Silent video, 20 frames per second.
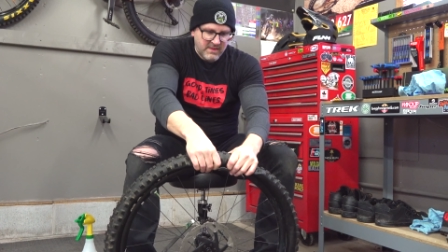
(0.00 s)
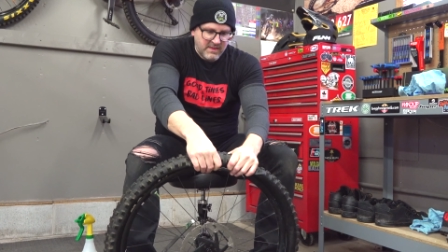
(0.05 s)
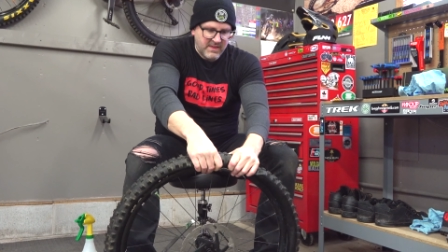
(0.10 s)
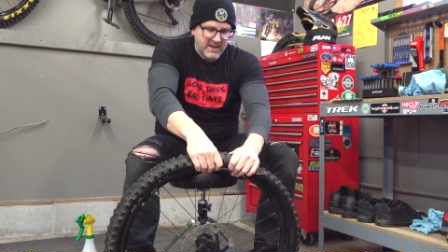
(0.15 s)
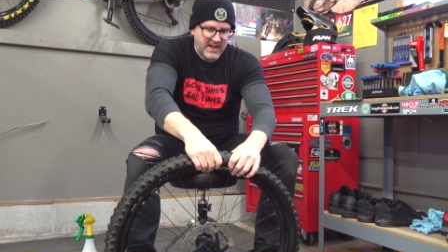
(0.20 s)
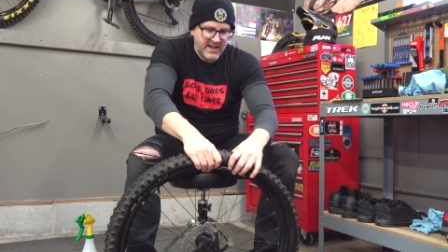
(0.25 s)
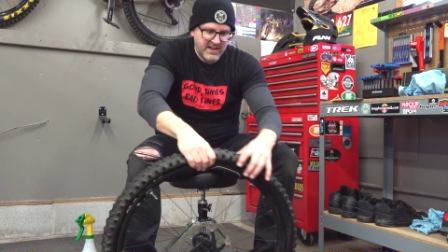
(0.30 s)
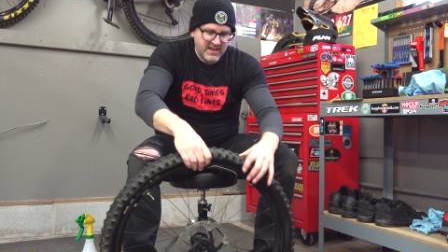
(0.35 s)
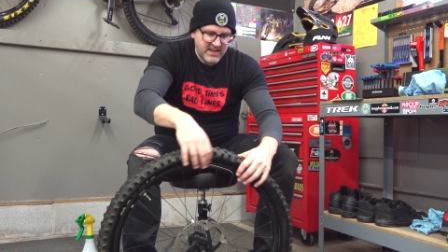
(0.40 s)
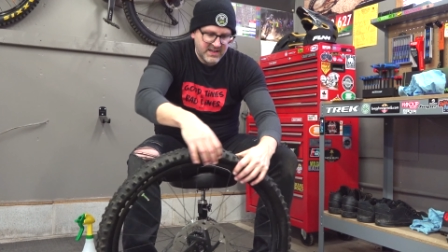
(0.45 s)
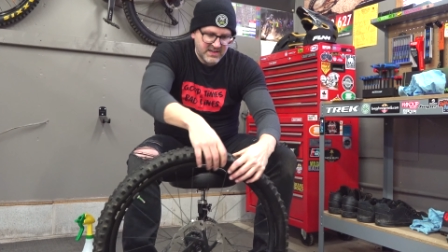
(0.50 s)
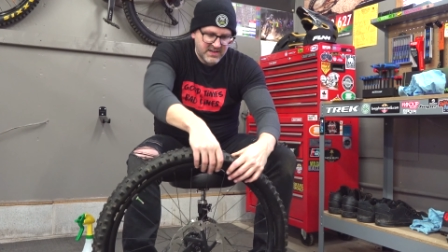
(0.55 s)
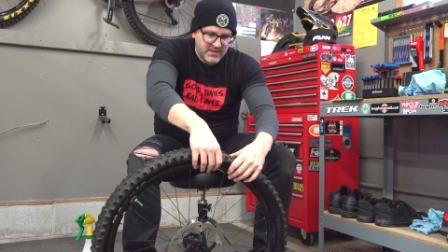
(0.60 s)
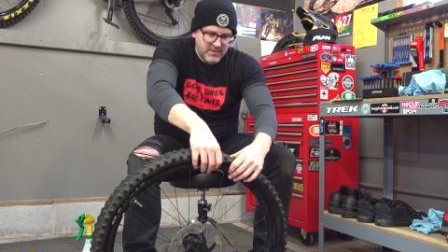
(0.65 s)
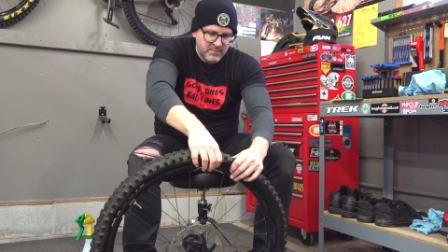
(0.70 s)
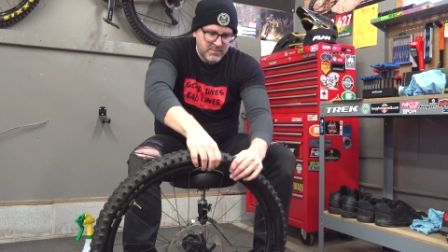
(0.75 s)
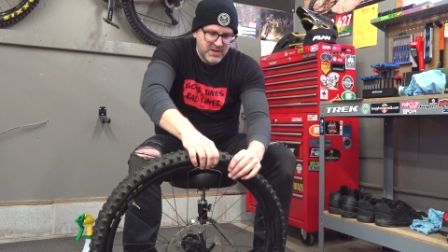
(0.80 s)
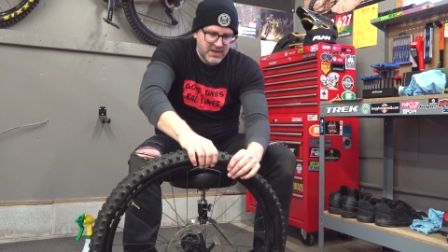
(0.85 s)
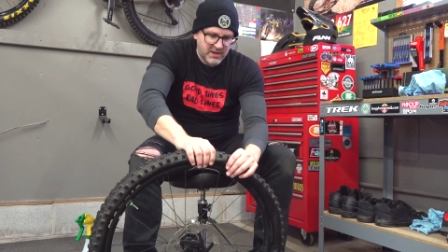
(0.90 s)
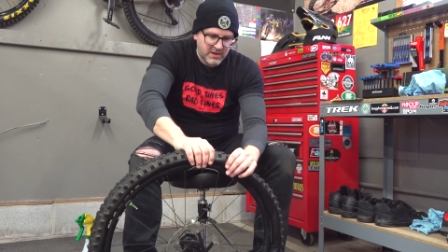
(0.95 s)
that into
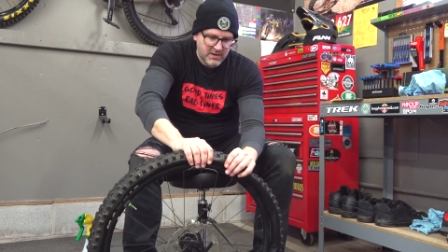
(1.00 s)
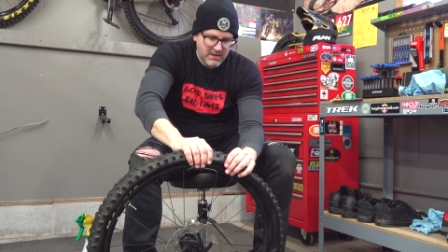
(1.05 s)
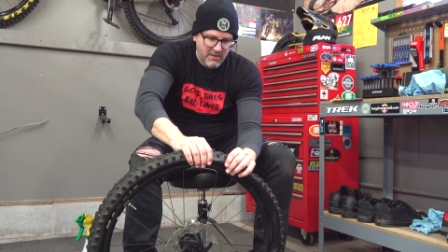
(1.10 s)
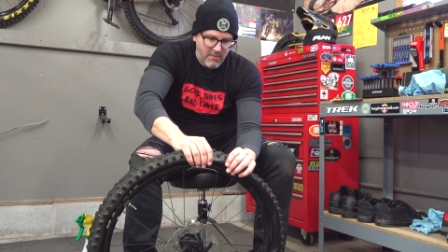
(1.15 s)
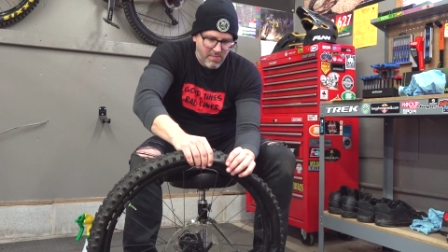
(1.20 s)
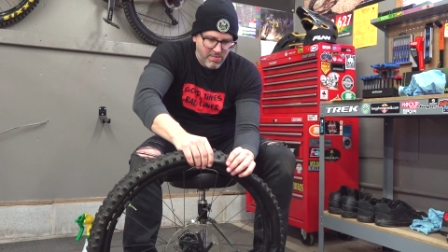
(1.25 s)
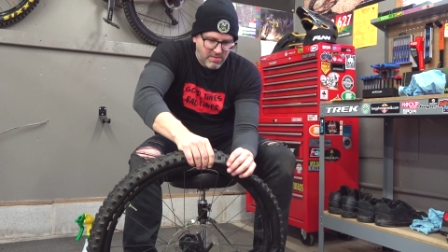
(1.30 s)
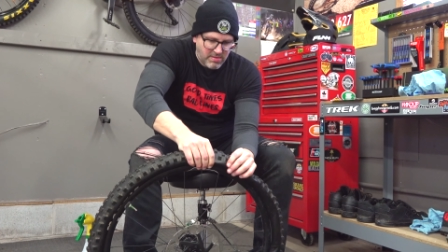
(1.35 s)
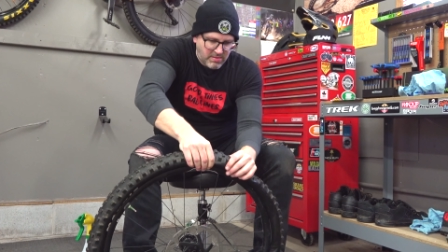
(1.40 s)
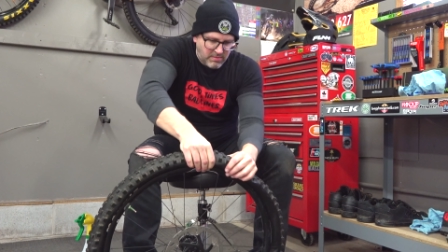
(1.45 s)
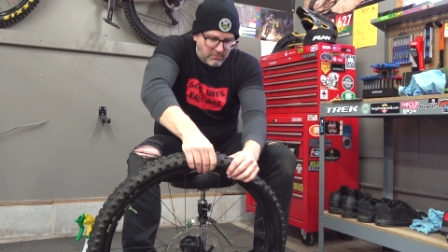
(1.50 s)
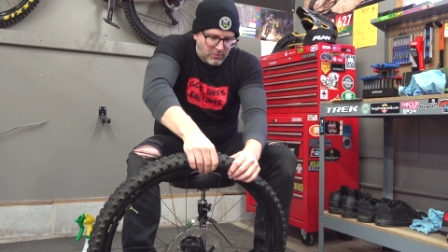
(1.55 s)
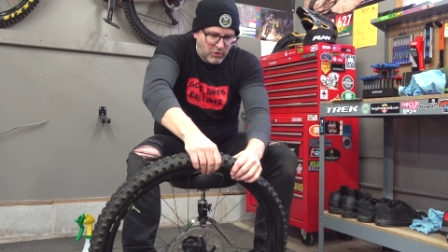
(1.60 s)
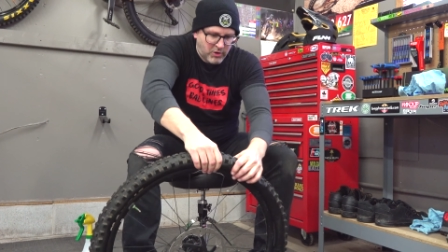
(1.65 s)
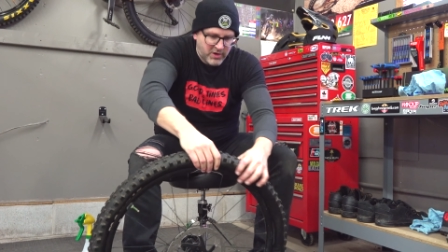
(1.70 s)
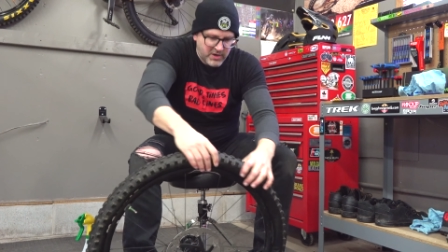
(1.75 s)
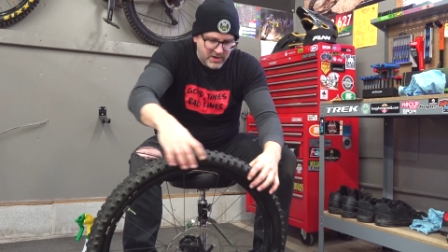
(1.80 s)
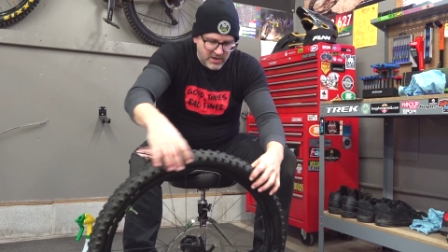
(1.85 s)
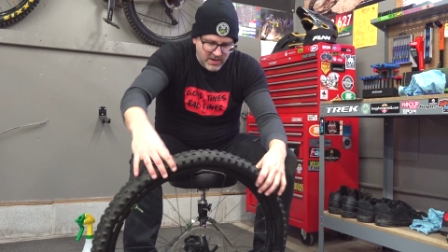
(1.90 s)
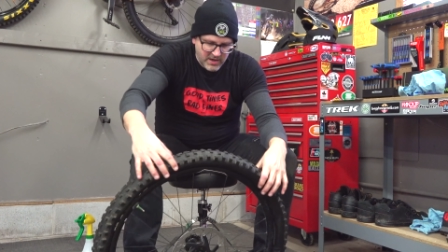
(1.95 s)
the middle
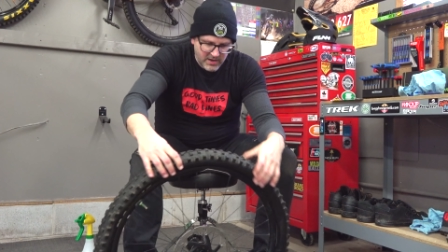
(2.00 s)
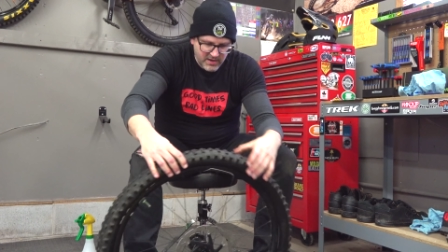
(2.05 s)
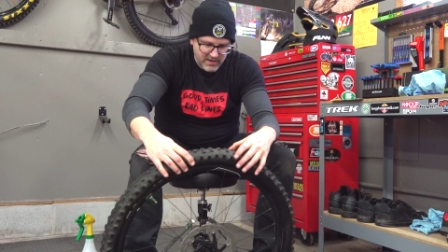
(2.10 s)
more.